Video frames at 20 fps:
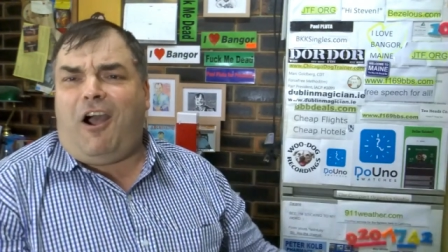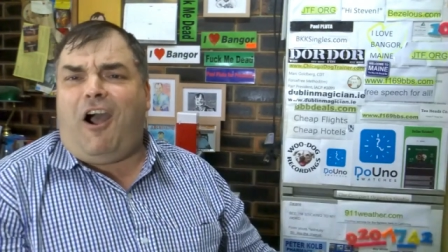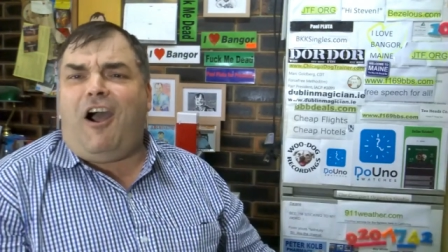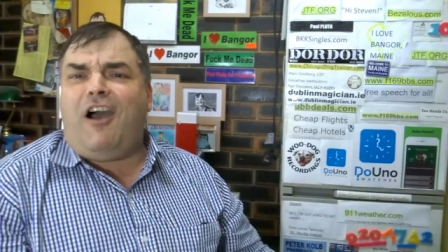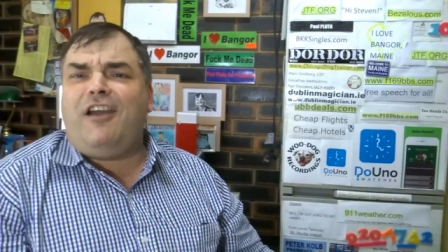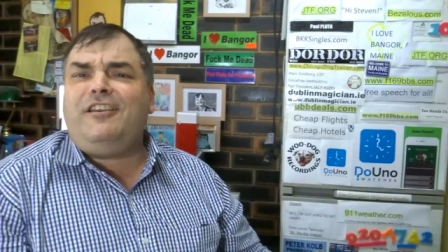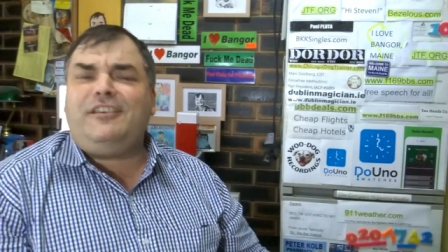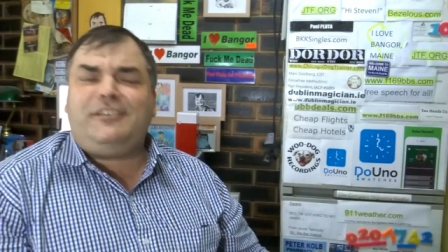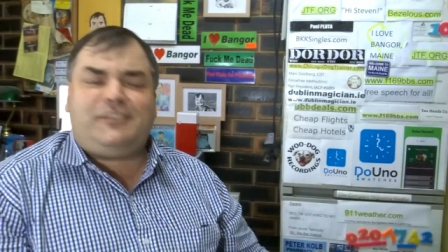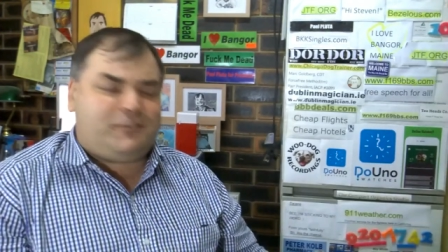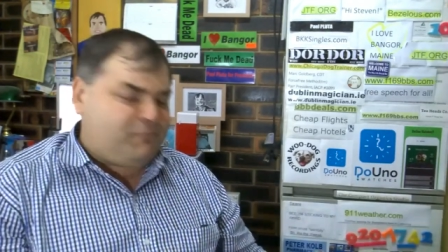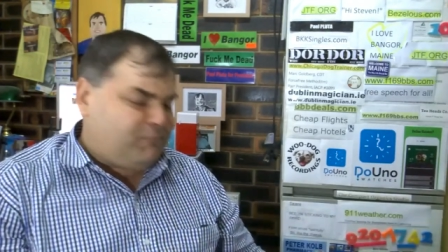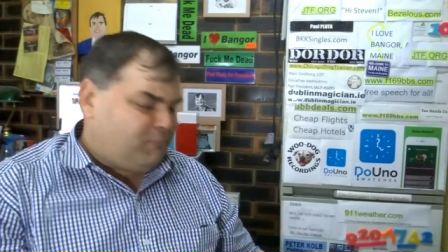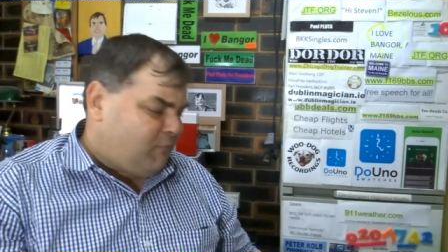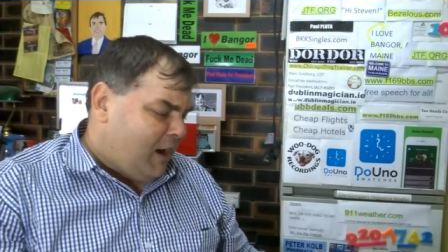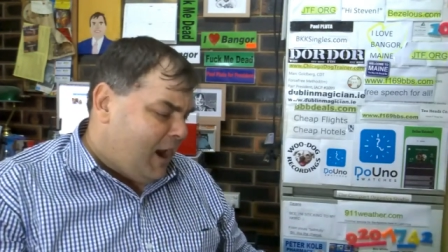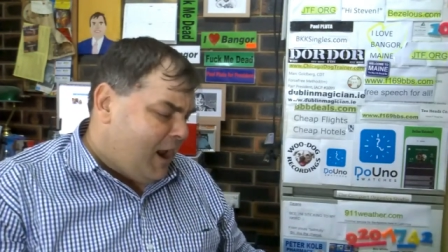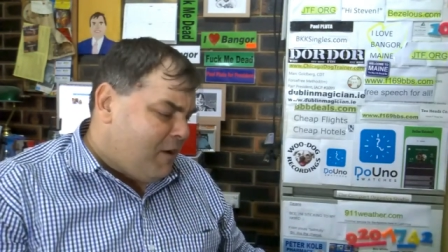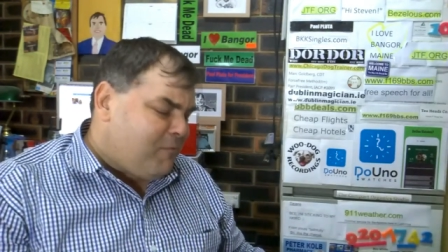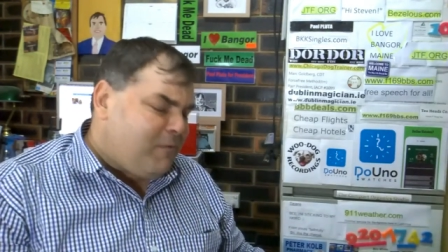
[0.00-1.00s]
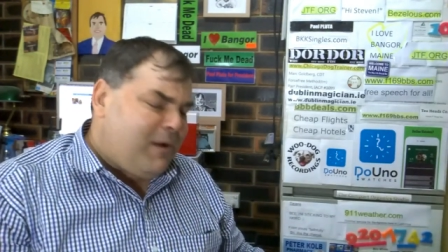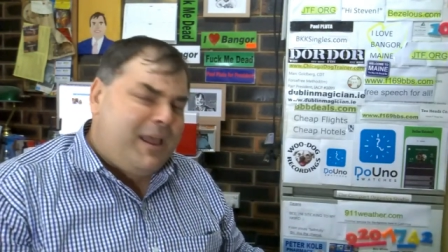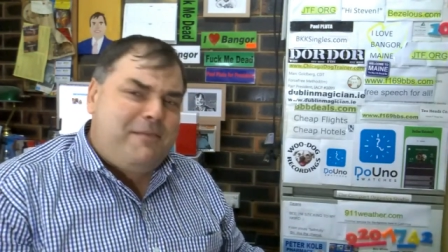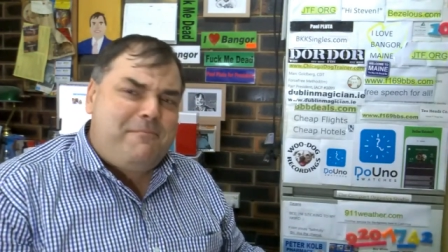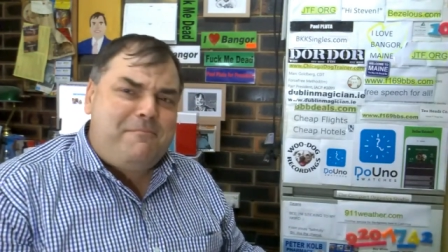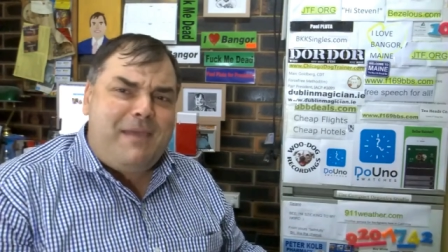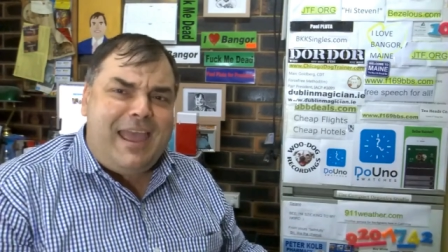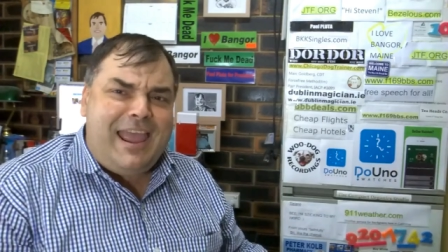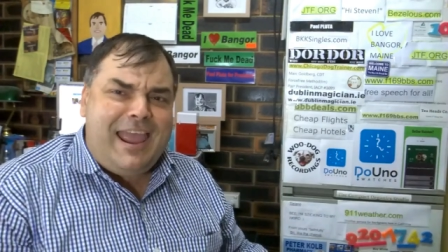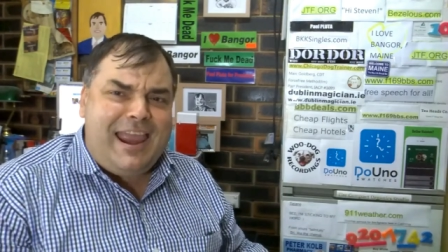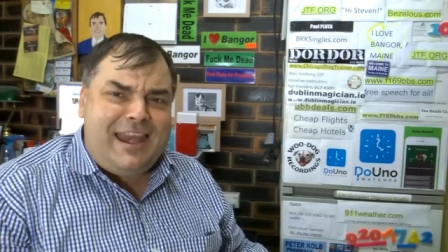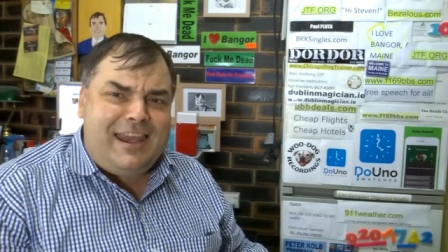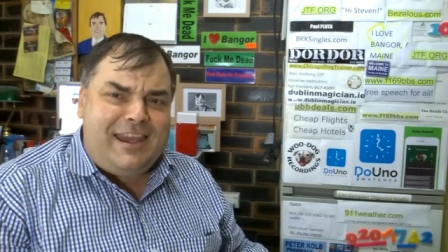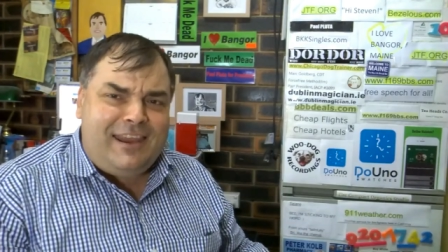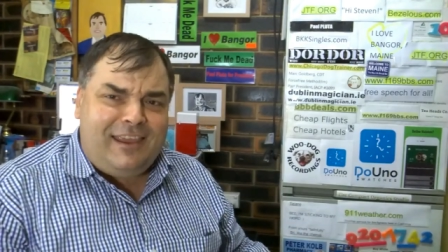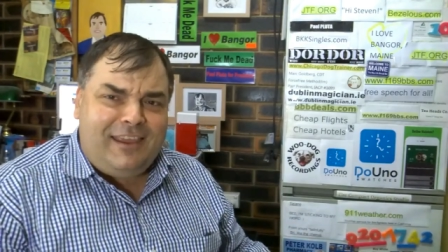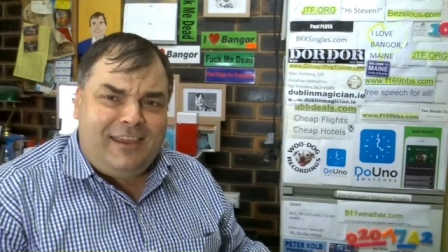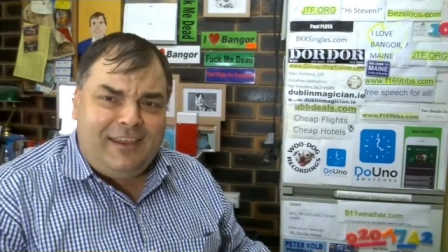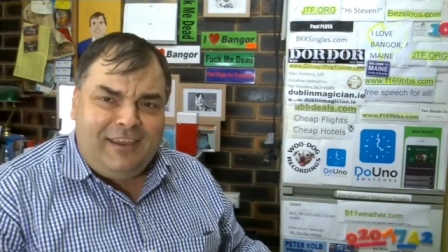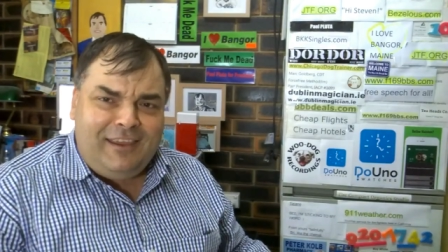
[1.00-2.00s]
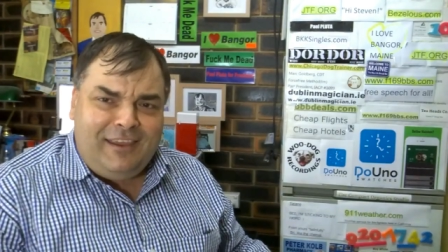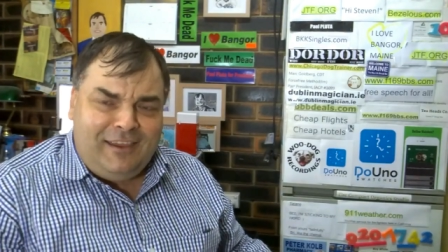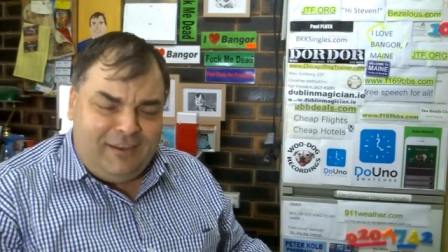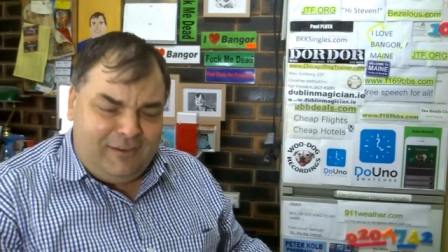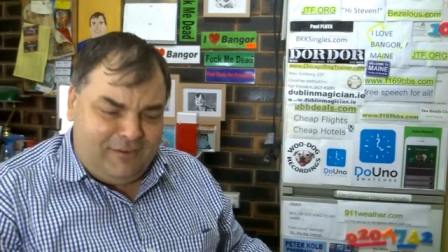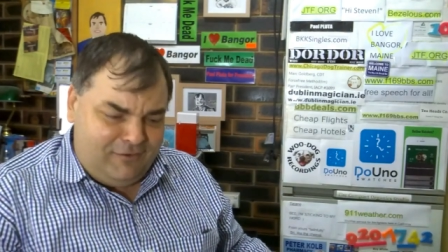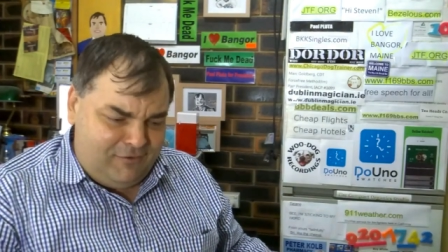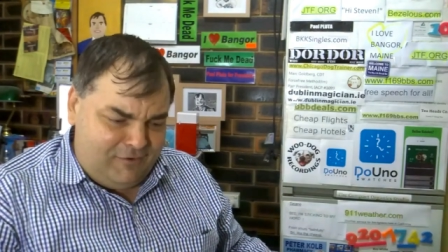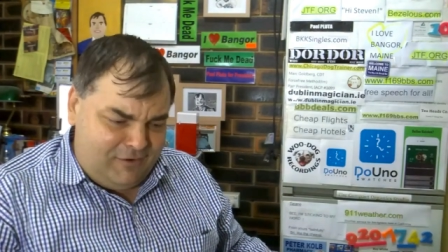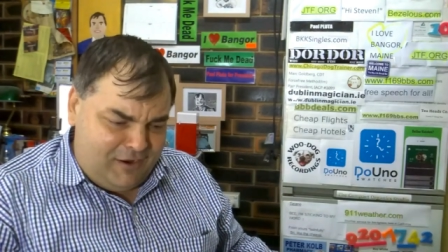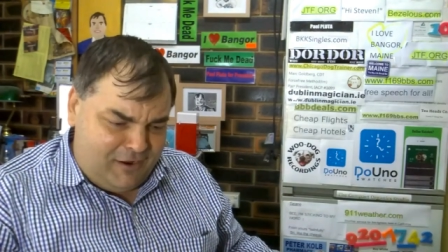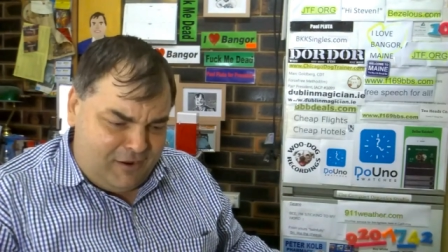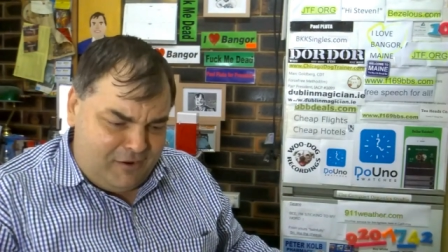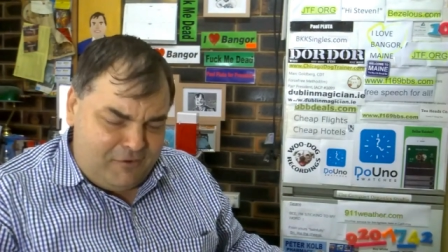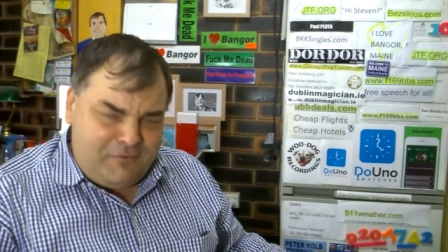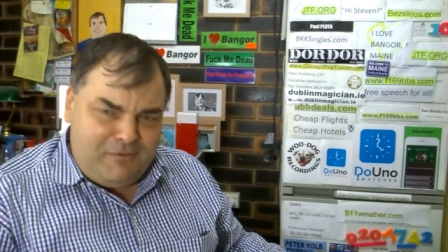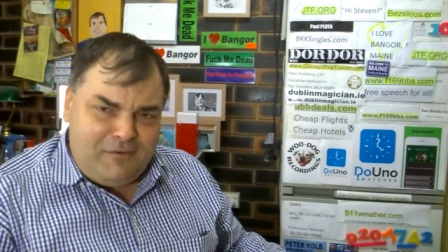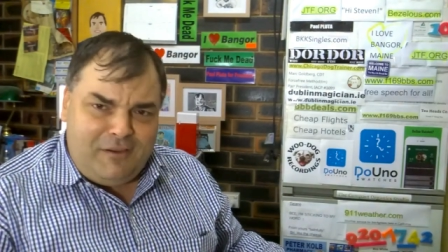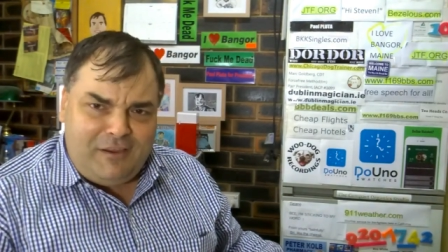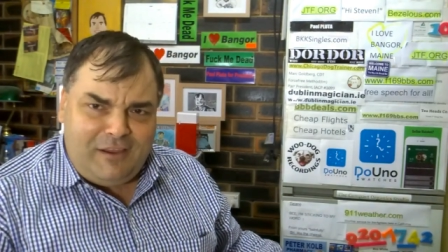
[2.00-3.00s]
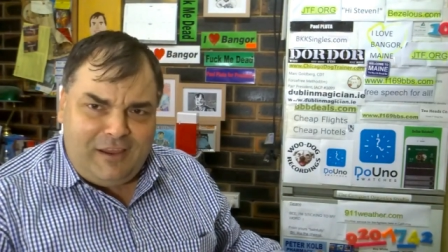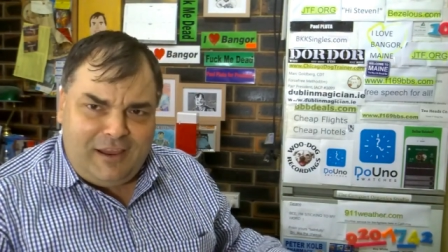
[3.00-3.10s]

honest railway men, you know.